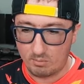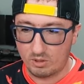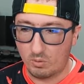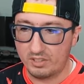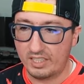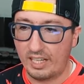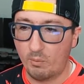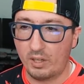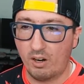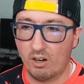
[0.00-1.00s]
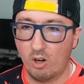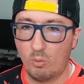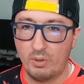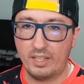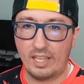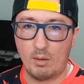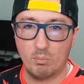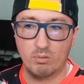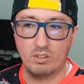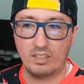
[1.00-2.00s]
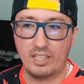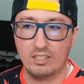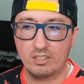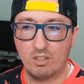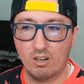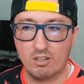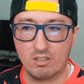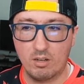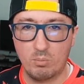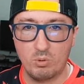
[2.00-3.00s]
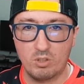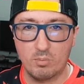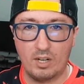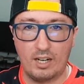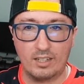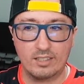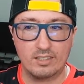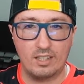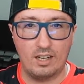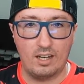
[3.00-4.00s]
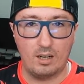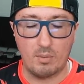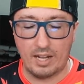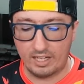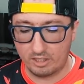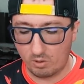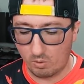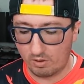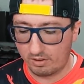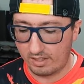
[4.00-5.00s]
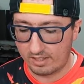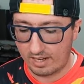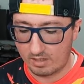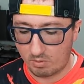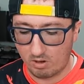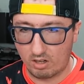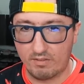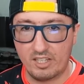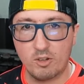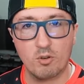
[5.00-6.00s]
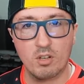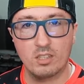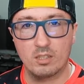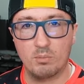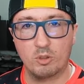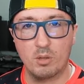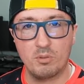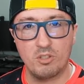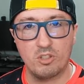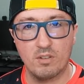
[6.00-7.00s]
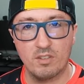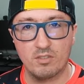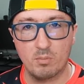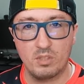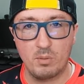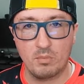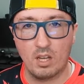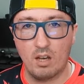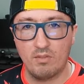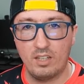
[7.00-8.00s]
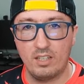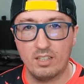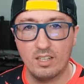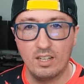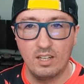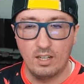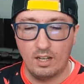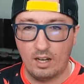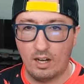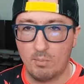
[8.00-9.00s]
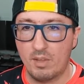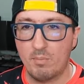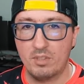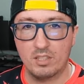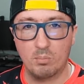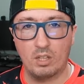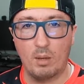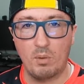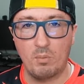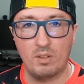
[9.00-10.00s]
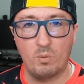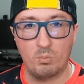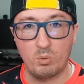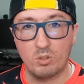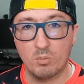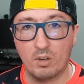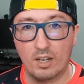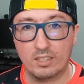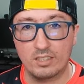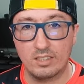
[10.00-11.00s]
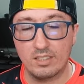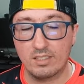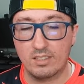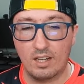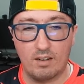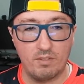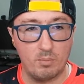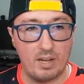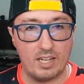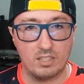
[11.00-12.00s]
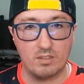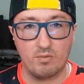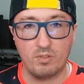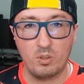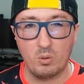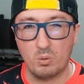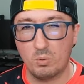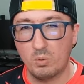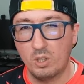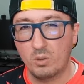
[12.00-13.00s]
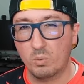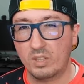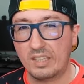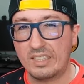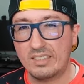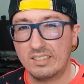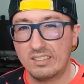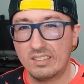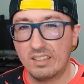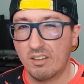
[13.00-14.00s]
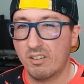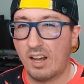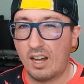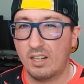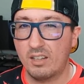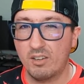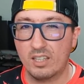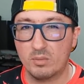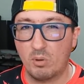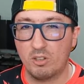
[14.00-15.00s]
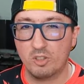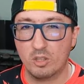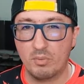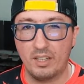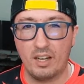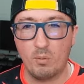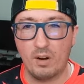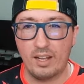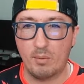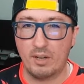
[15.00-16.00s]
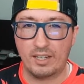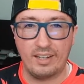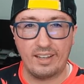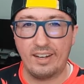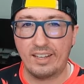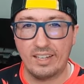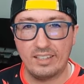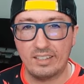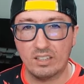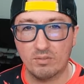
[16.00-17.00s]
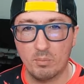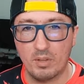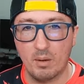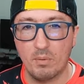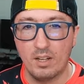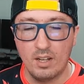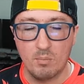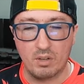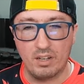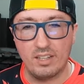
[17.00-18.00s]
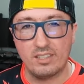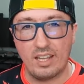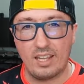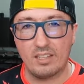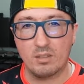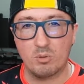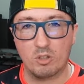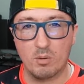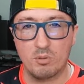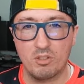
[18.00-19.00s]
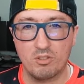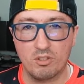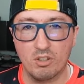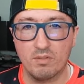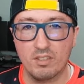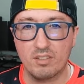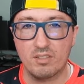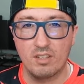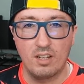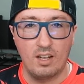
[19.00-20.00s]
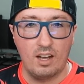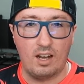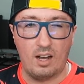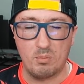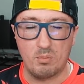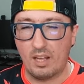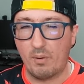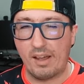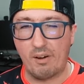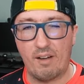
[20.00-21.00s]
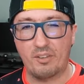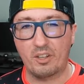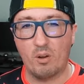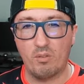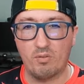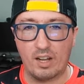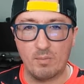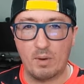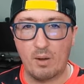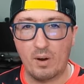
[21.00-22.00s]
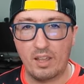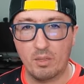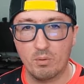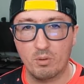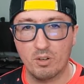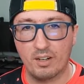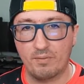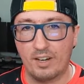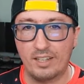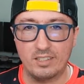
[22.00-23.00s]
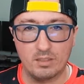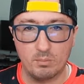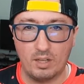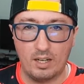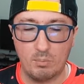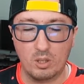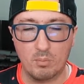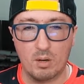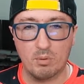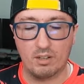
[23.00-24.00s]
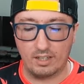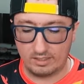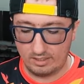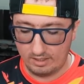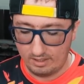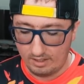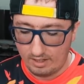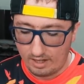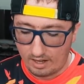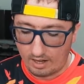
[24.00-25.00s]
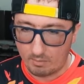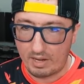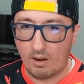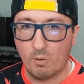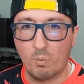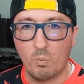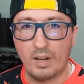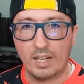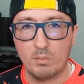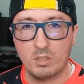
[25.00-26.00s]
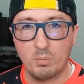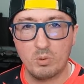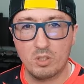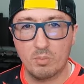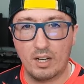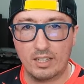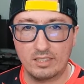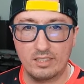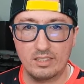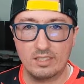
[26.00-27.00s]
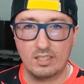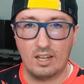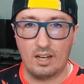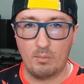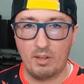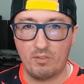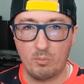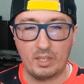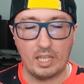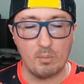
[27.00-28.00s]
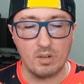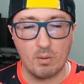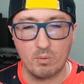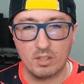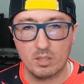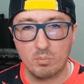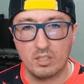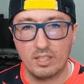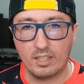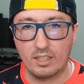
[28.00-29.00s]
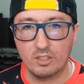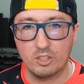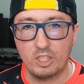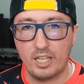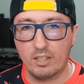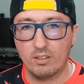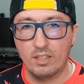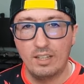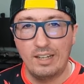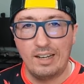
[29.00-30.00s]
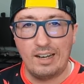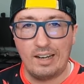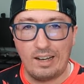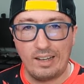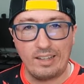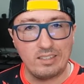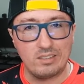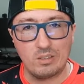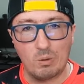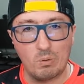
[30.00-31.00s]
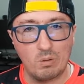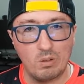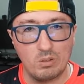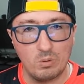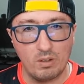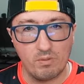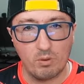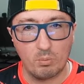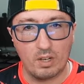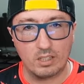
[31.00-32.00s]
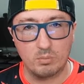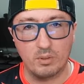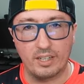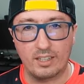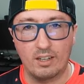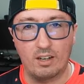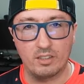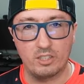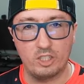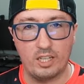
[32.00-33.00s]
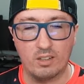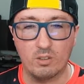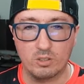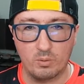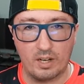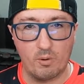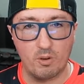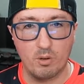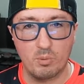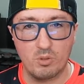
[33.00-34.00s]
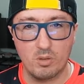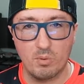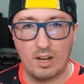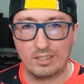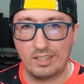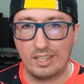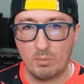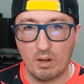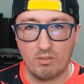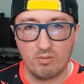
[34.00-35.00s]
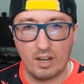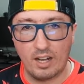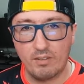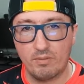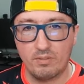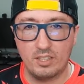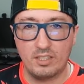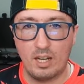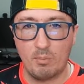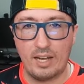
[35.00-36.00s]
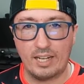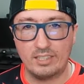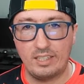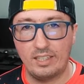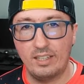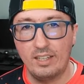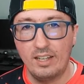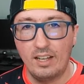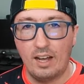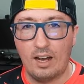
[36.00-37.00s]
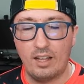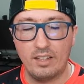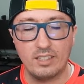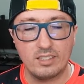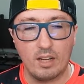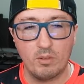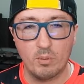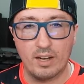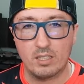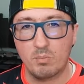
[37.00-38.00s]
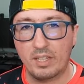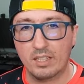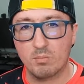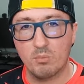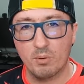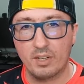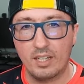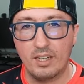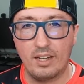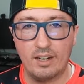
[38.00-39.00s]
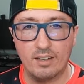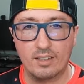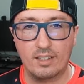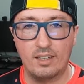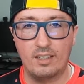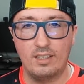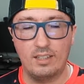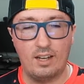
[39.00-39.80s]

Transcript: So once again, we are opening a Brilliant Stars booster box. I actually ordered this as part of a subscription service from Team Covenant. They've been supplying me with booster boxes for the past few releases. They're not sponsoring me in any way. I'm not getting any kind of deal from them, but it is a subscription service, so that way have to go and fight my way through trying to find some Pokemon product. Now, when it comes to booster boxes, if you've been keeping up with this particular channel, I don't do a full box break on this channel. So when I order a booster box, I get about 5 to 10 packs in. And then I save the rest because Maria, Erika,